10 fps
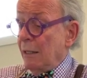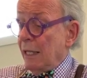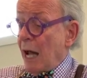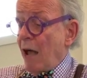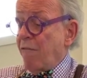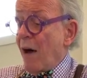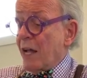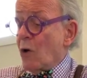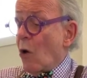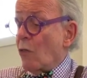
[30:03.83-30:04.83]
that I
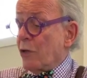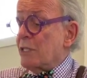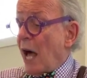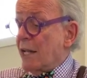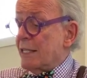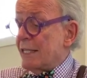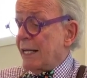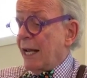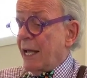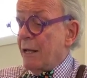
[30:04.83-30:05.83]
find all this
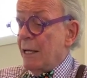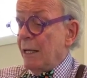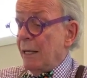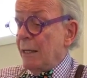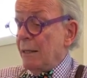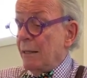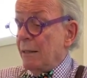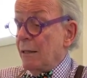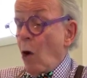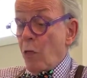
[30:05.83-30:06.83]
unsettling.
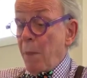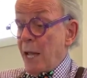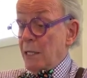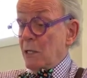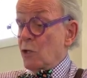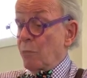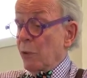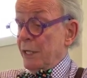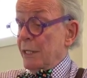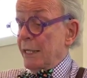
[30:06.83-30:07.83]
Oh, the paintings are
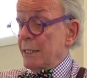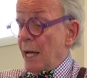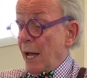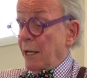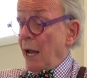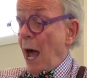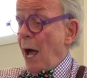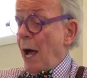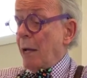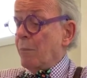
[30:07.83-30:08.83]
brilliantly done, and
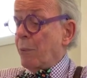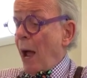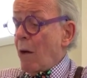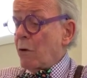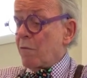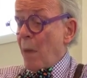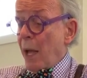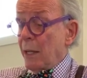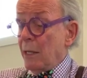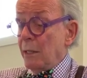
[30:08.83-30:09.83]
I am proud of
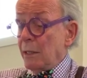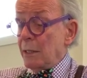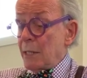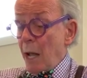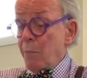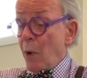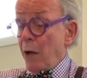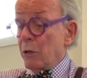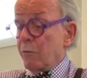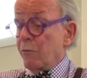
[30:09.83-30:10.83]
my
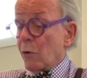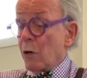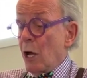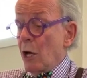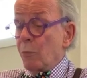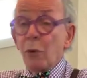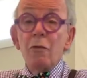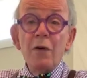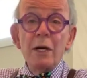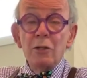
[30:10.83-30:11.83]
typewriter for
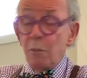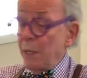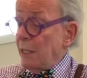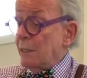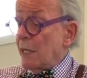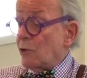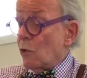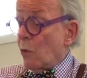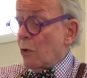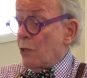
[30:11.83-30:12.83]
proving to be such a
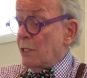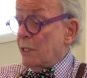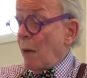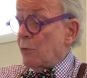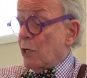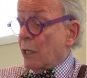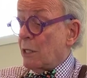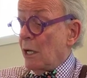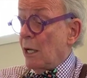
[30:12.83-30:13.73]
worthy subject.